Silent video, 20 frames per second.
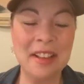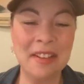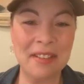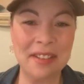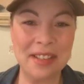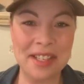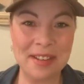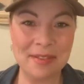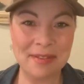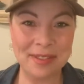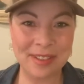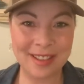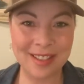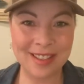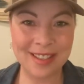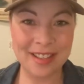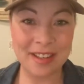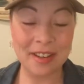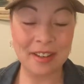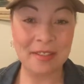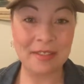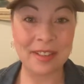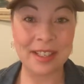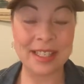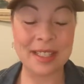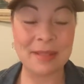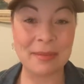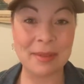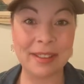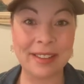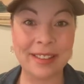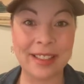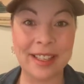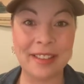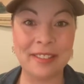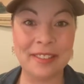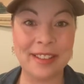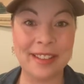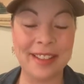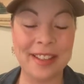When you first start a Facebook
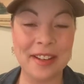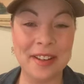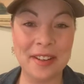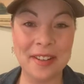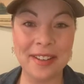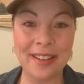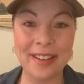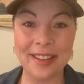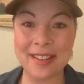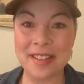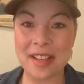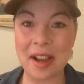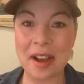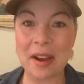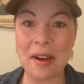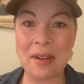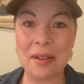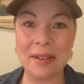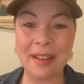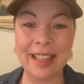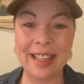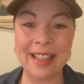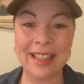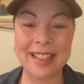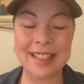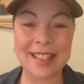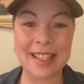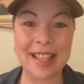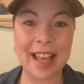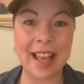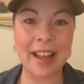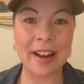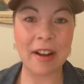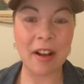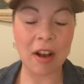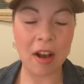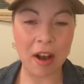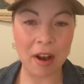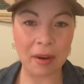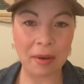Live video, there's always that
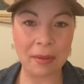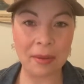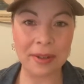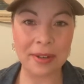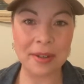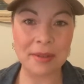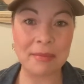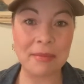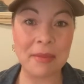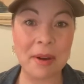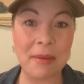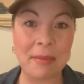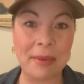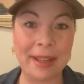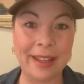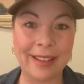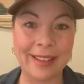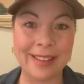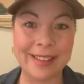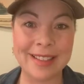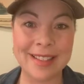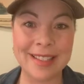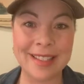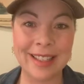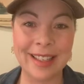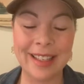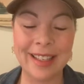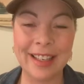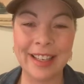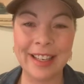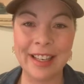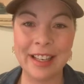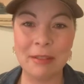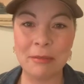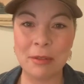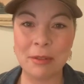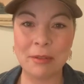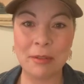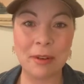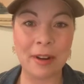awkward moment
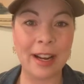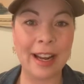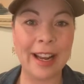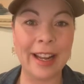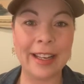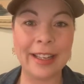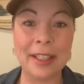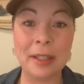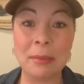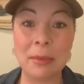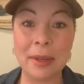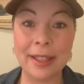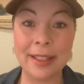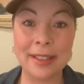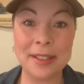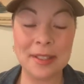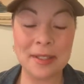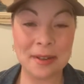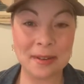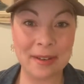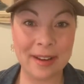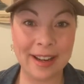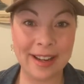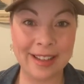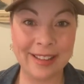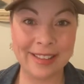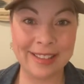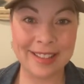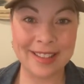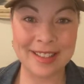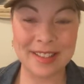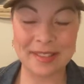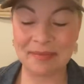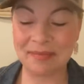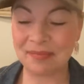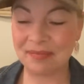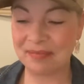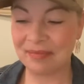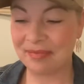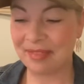before anybody joins,
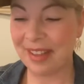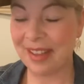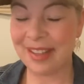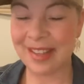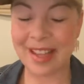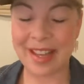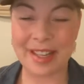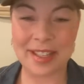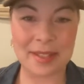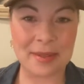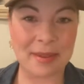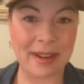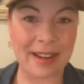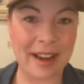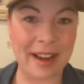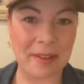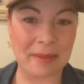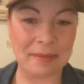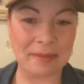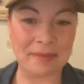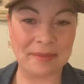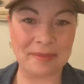and that is right now.